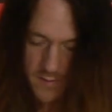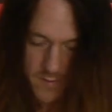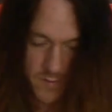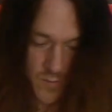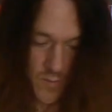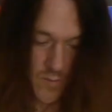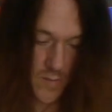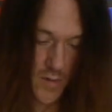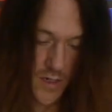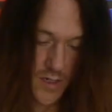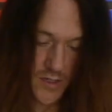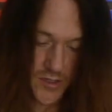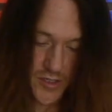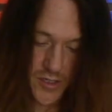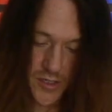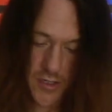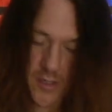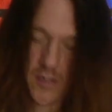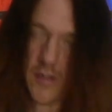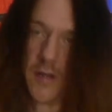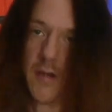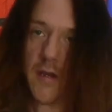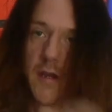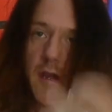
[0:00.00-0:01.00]

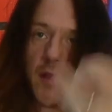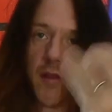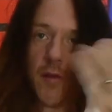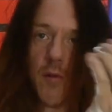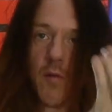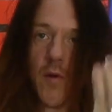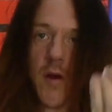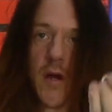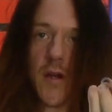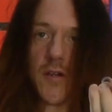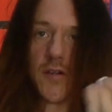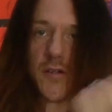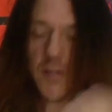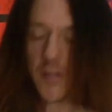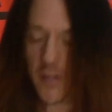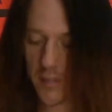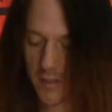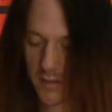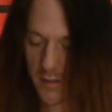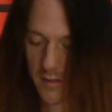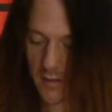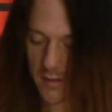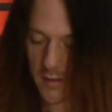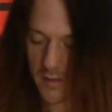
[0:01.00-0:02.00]
Washer, another
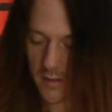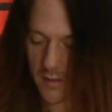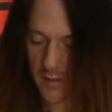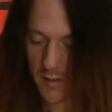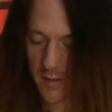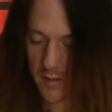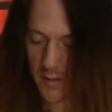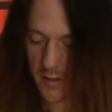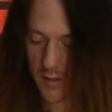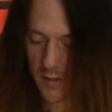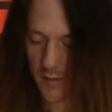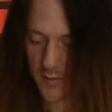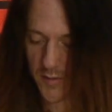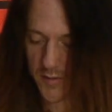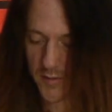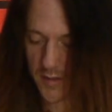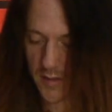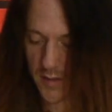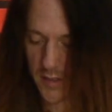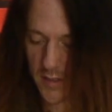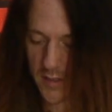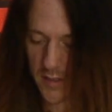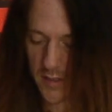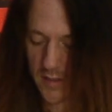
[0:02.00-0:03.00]
washer. Goes
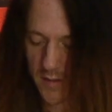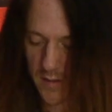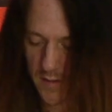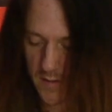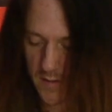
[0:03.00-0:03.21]
on.